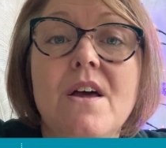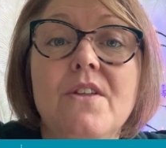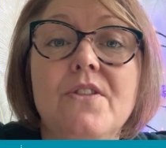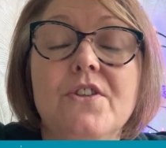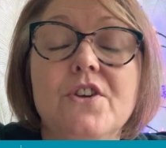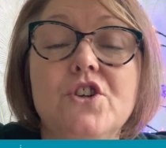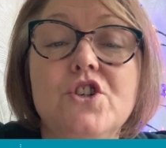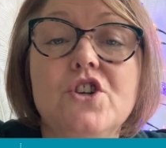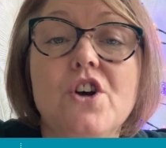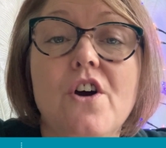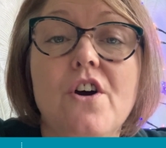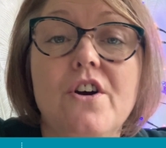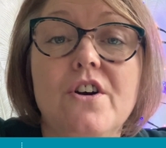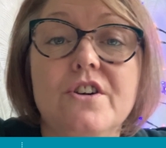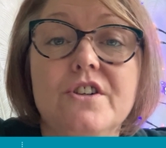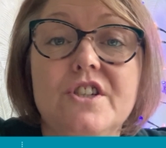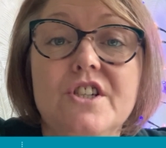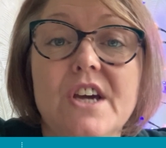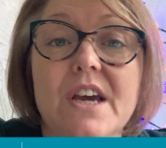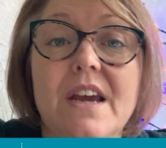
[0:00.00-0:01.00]
the
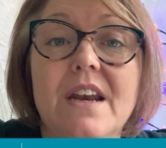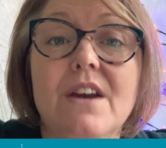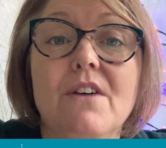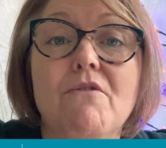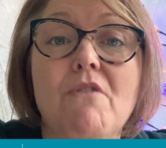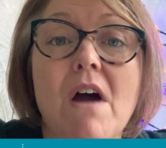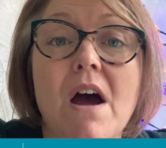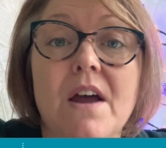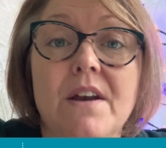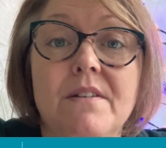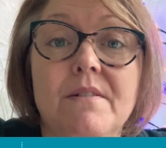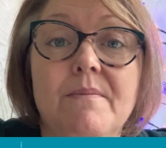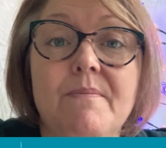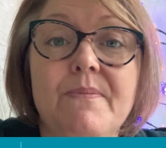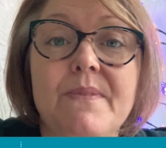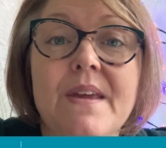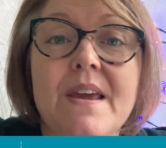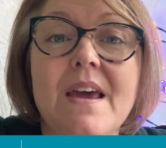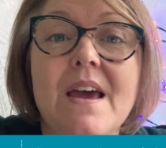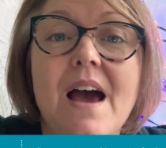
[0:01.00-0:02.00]
church in Iran.
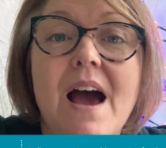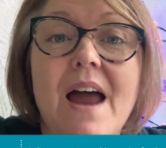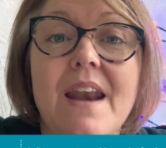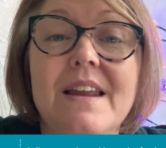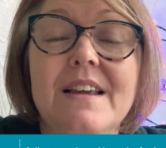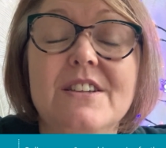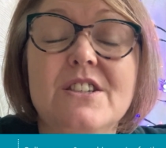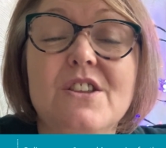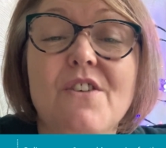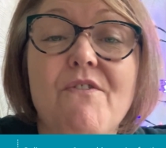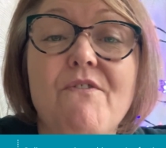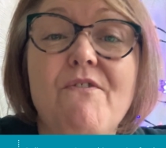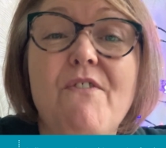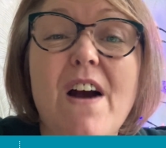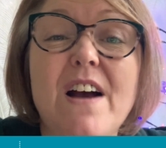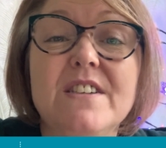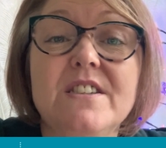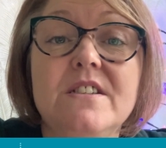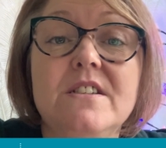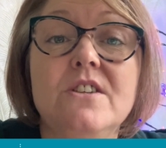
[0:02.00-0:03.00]
And it's the
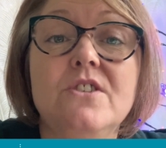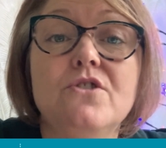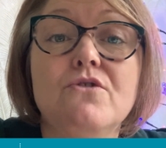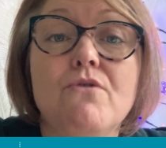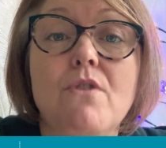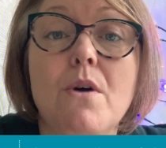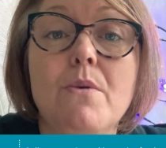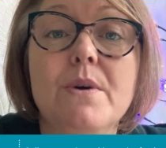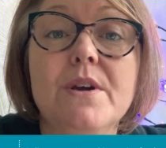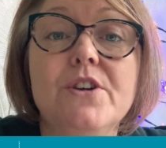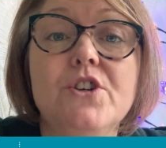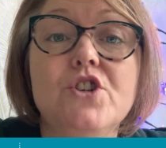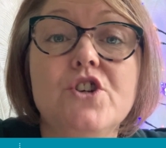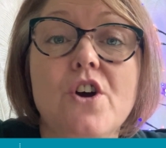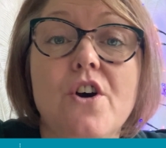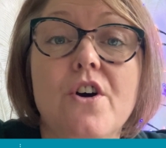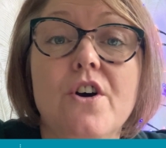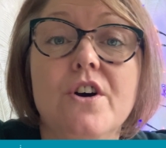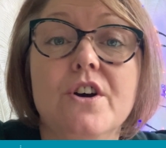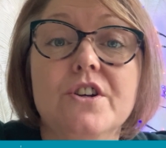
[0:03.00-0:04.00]
fastest growing
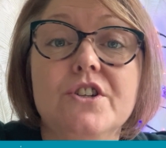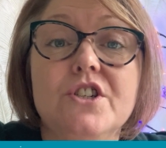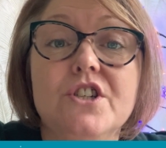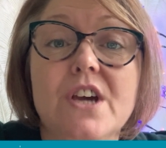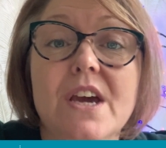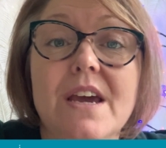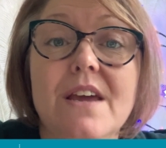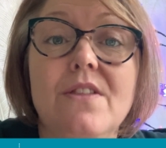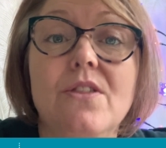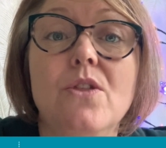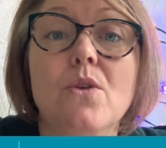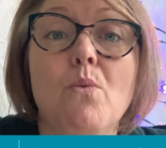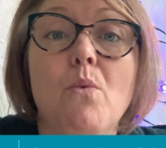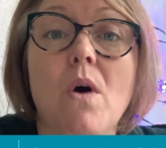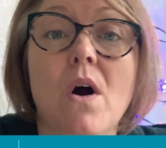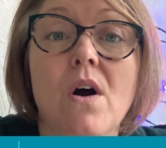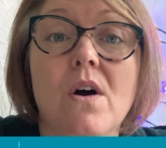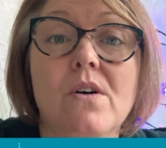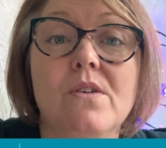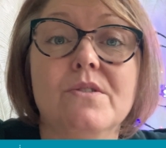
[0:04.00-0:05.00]
church in the
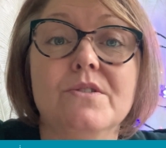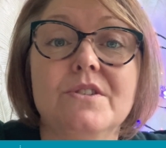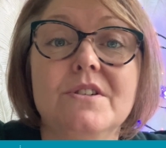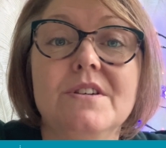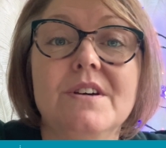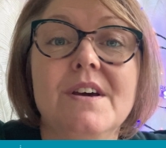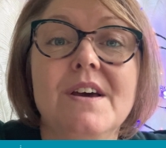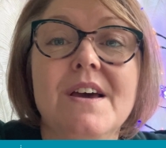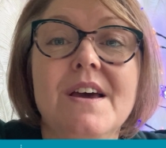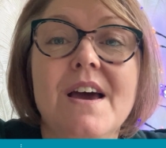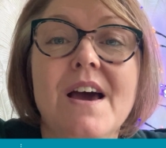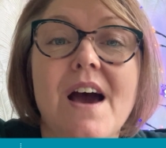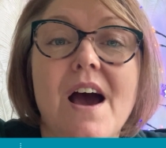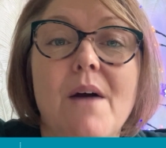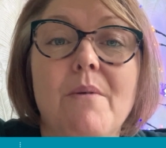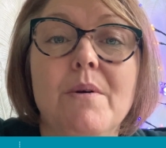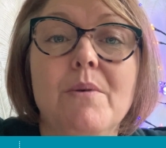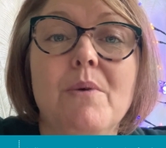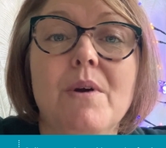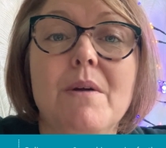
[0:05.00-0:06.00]
world.
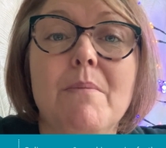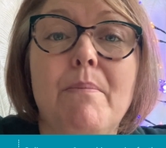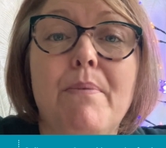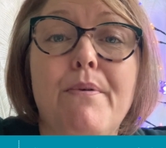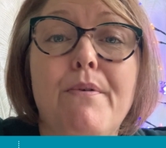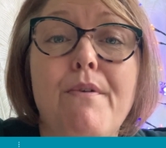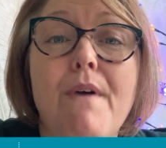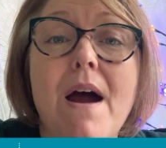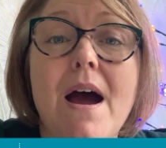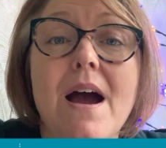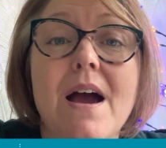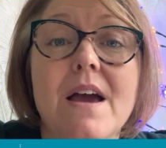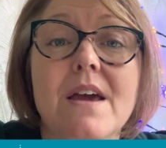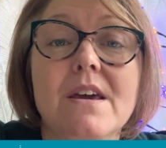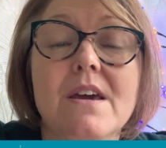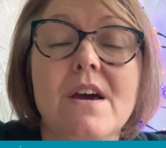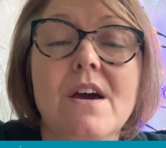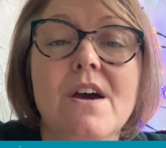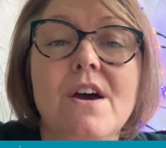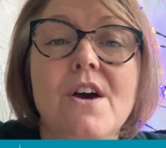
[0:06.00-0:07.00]
And we want to
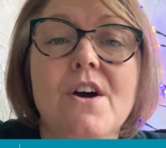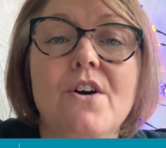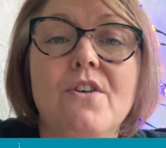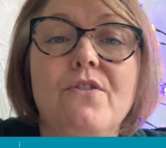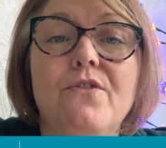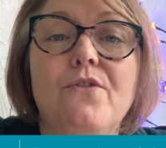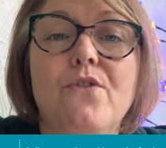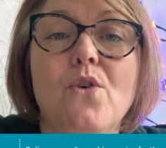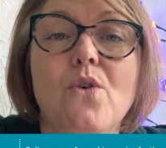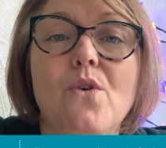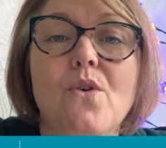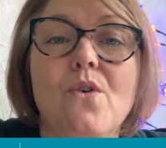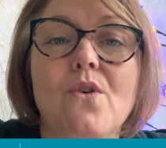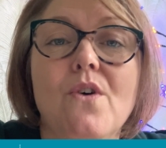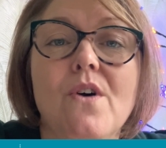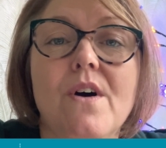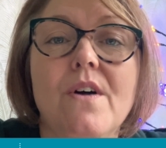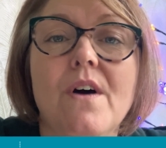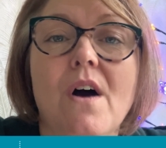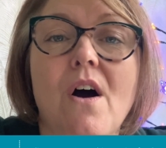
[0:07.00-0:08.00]
pray
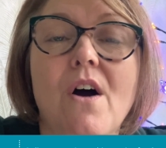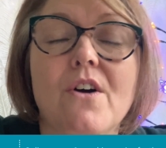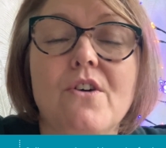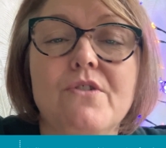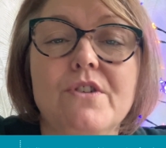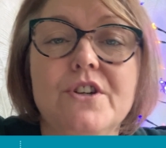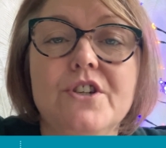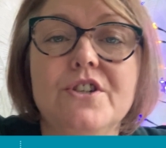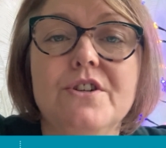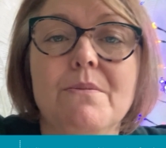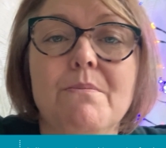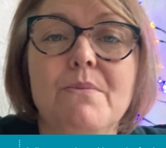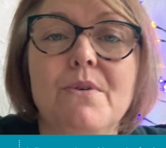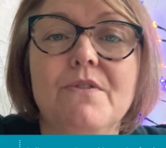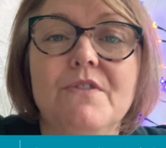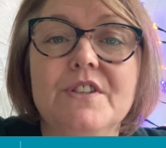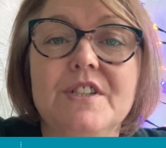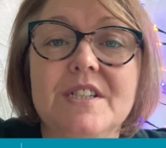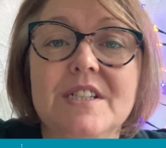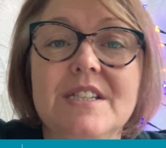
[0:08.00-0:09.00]
for our Christian
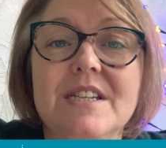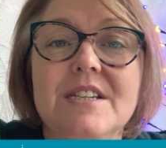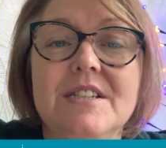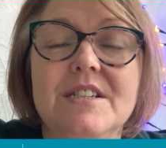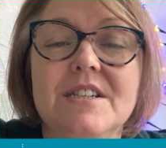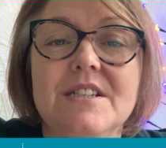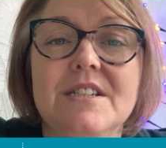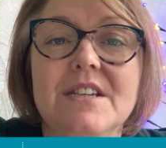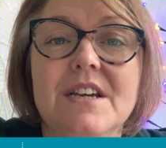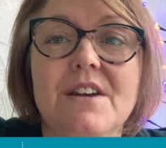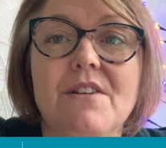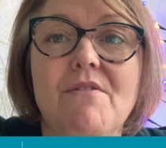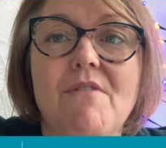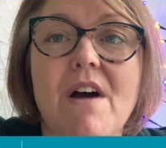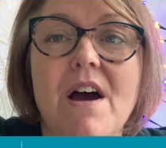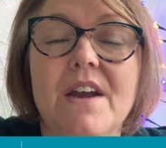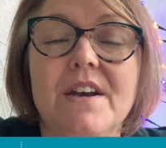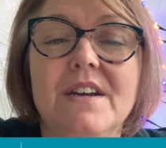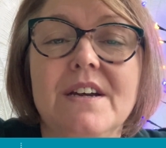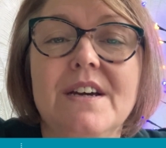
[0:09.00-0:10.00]
brothers and sisters in
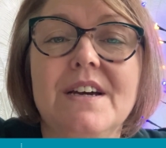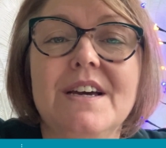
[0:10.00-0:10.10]
Iran.